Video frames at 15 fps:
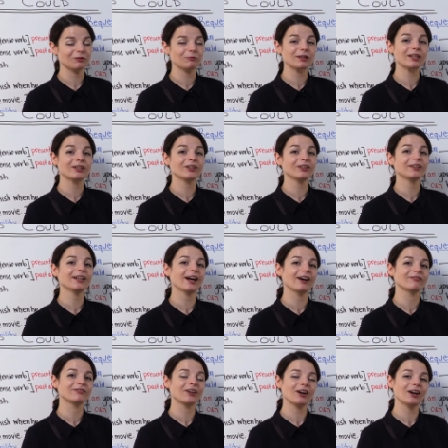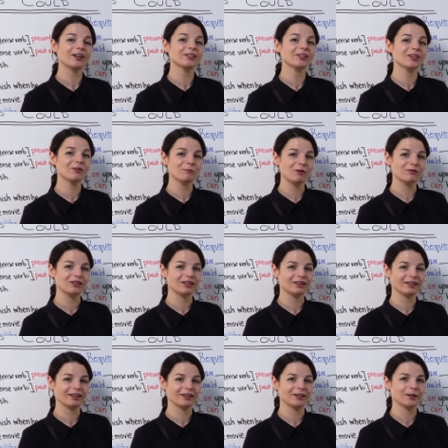We could have gone to the movie
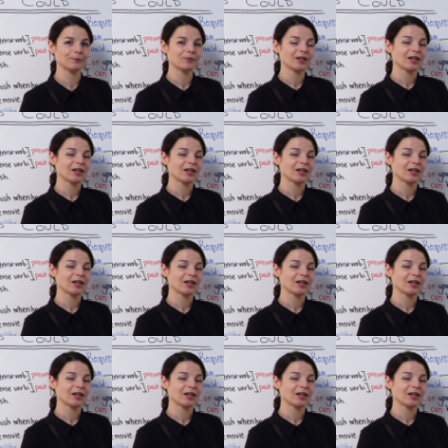theater.